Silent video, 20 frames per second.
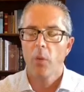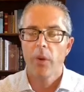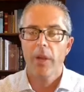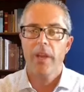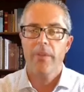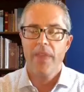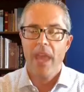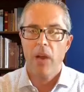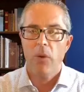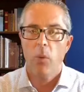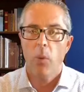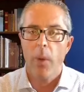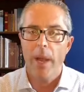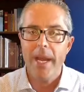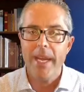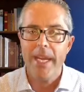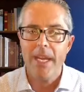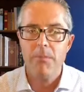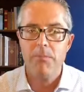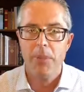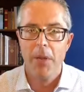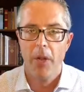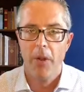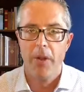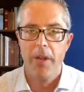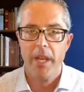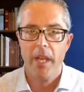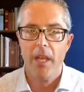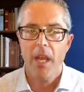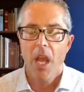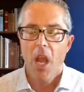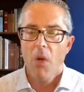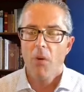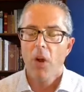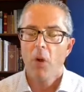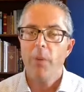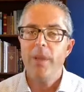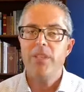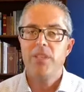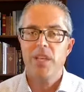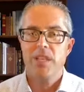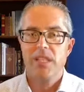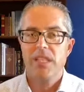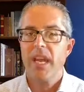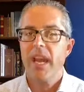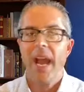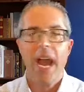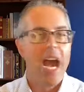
We're in that waiting period where we just say,